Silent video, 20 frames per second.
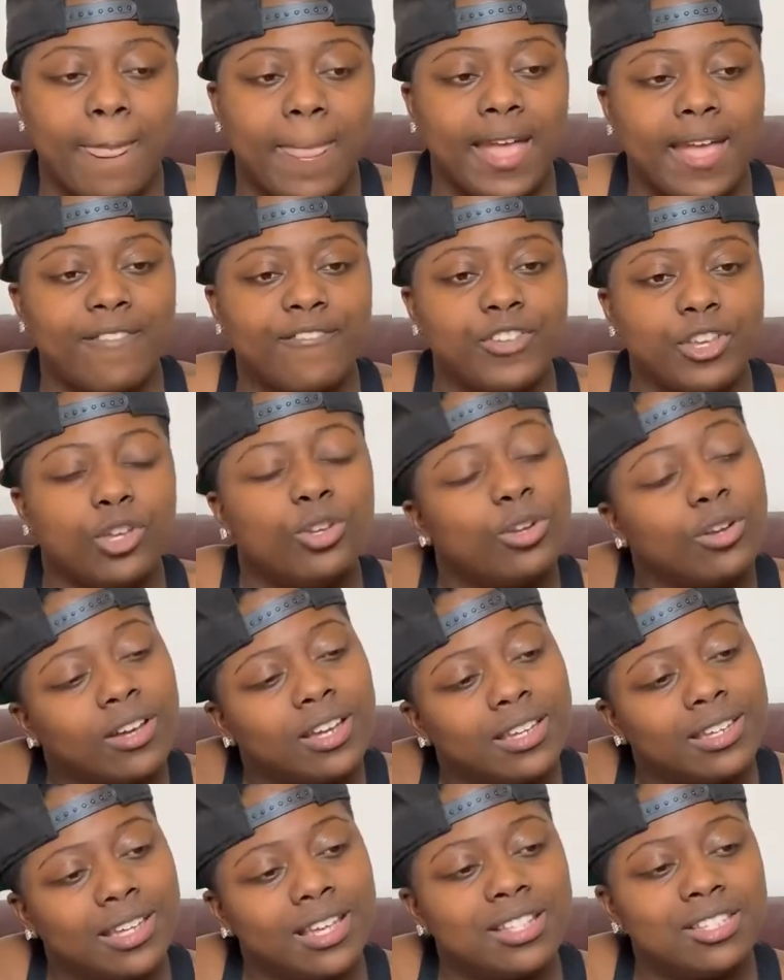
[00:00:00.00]
And for you
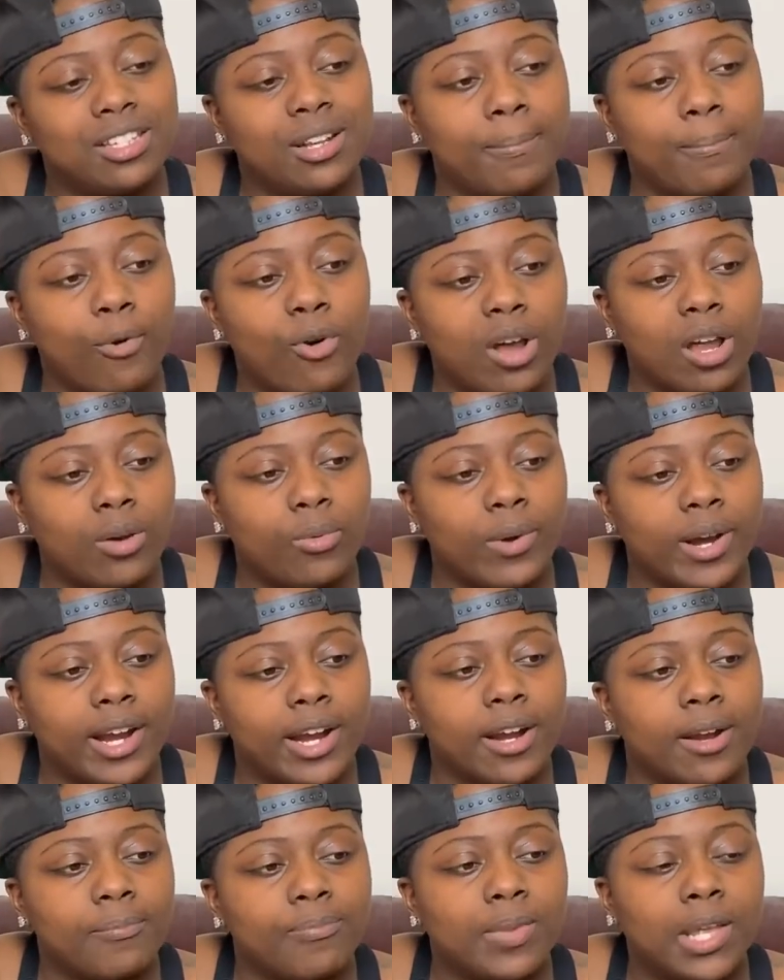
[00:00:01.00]
to get to the point
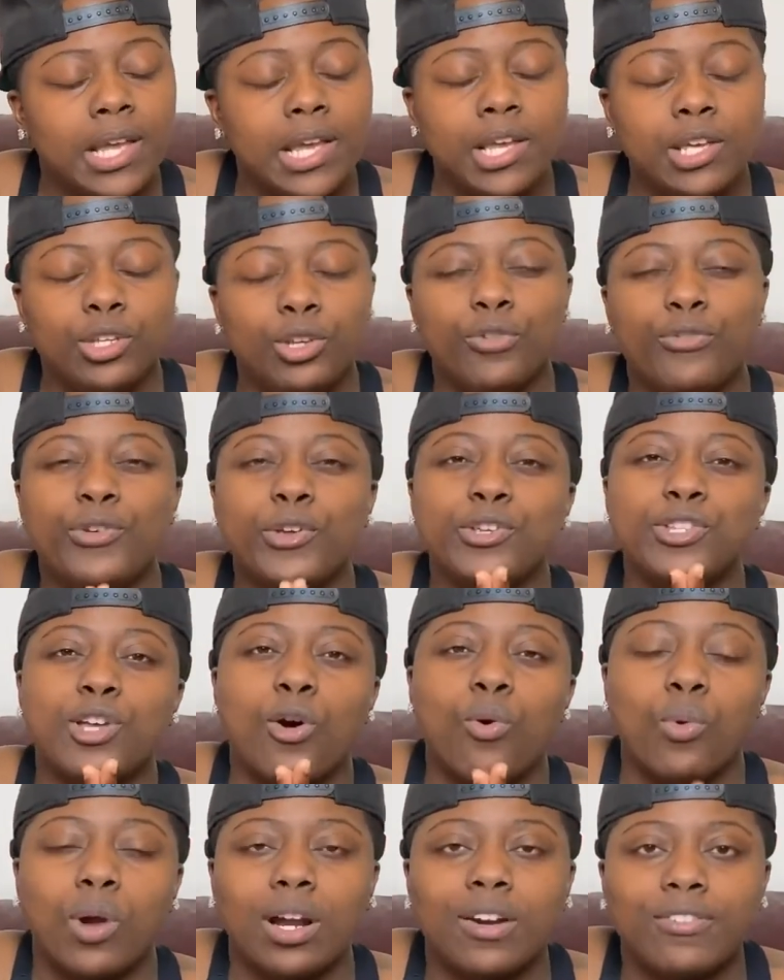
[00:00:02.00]
where you feel
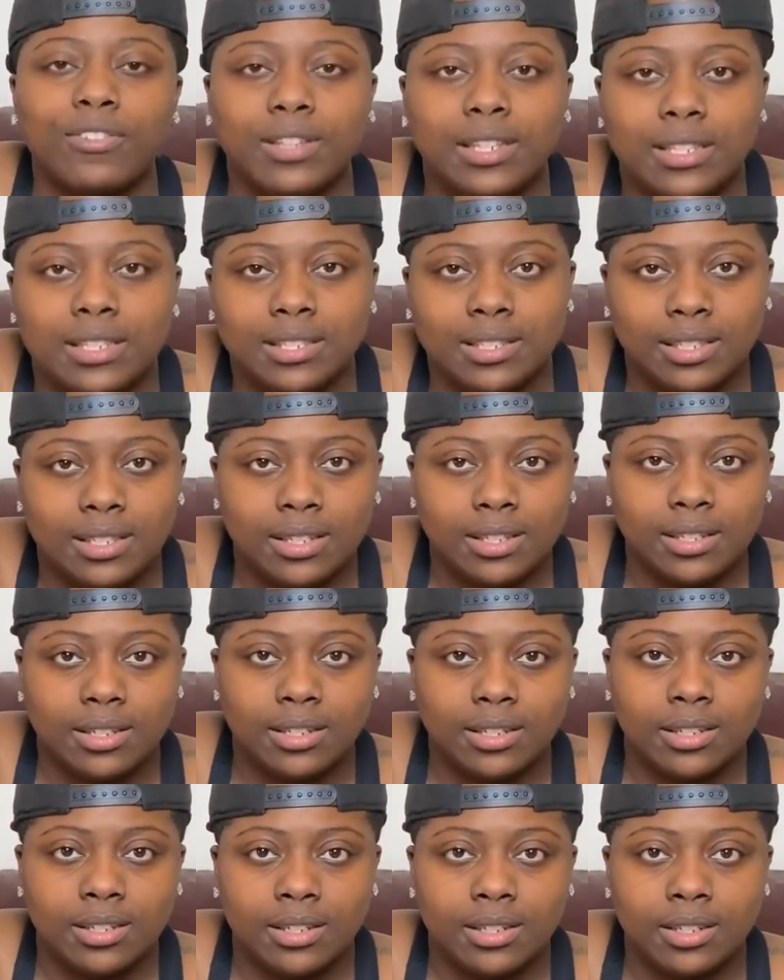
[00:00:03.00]
so worthless.
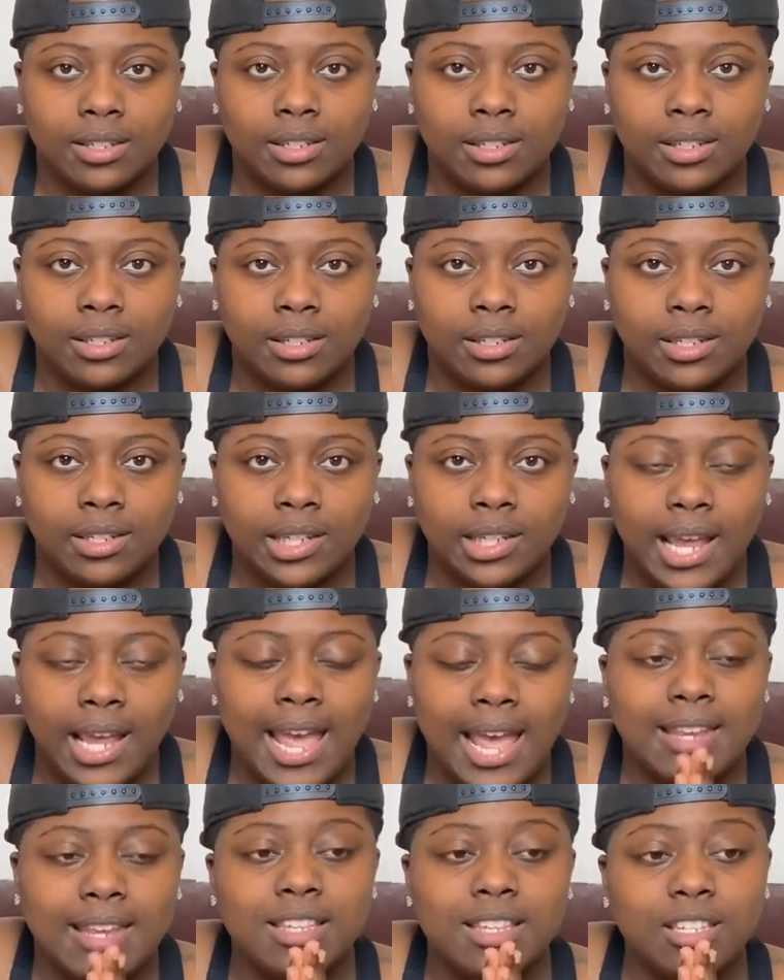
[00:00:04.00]

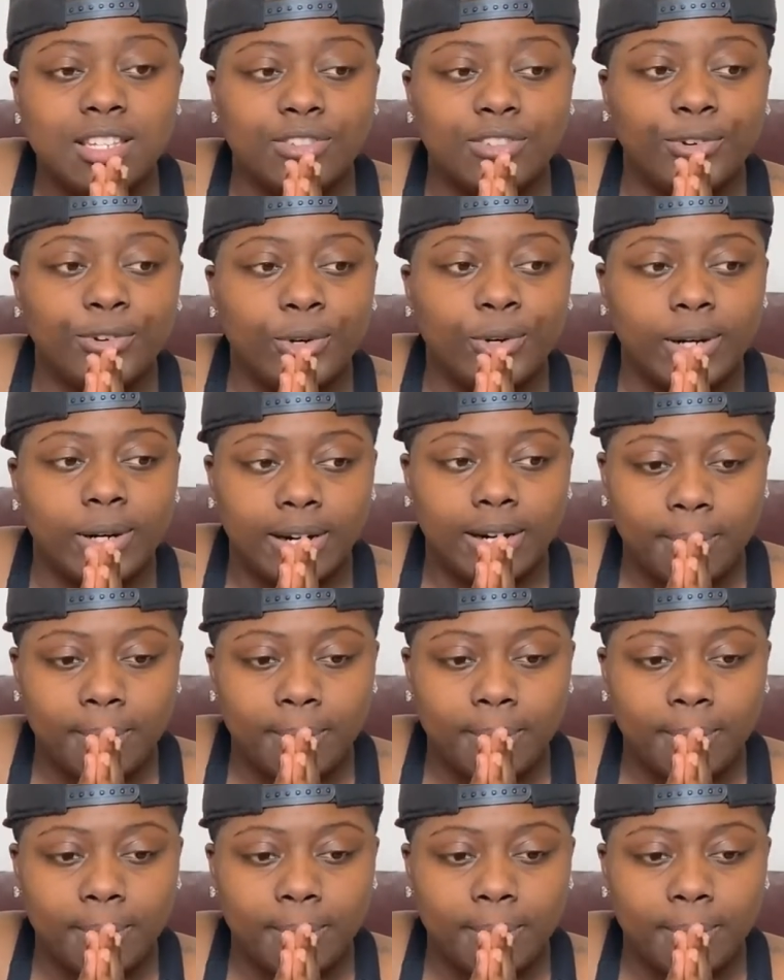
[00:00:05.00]
And this is for